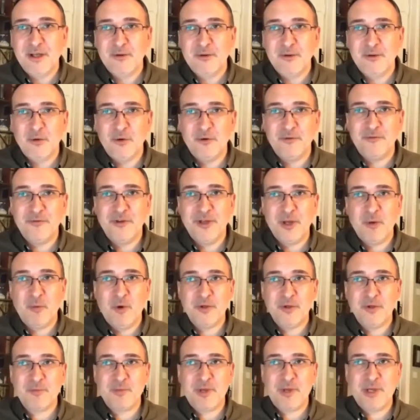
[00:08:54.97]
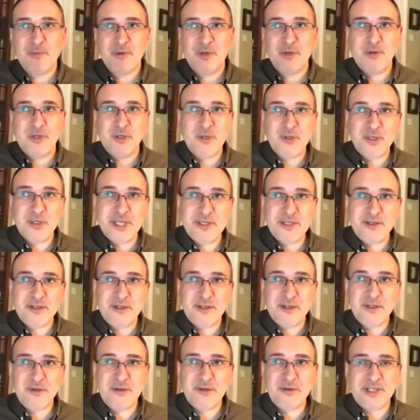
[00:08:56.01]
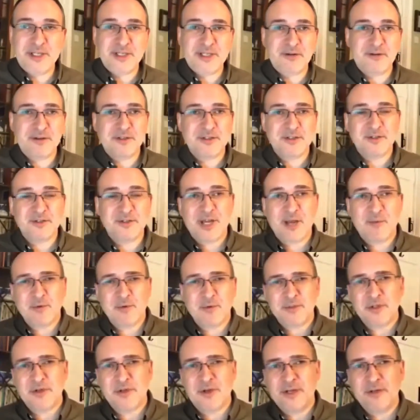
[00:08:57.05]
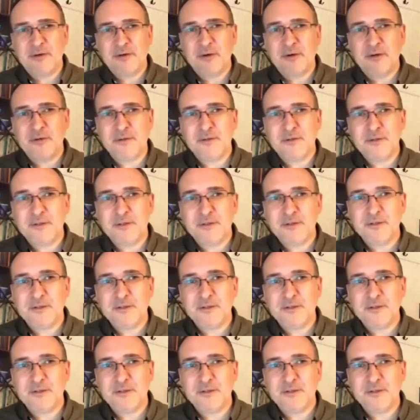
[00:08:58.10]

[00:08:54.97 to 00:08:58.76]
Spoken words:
your fear was people are looking at you, they don't understand what's going on.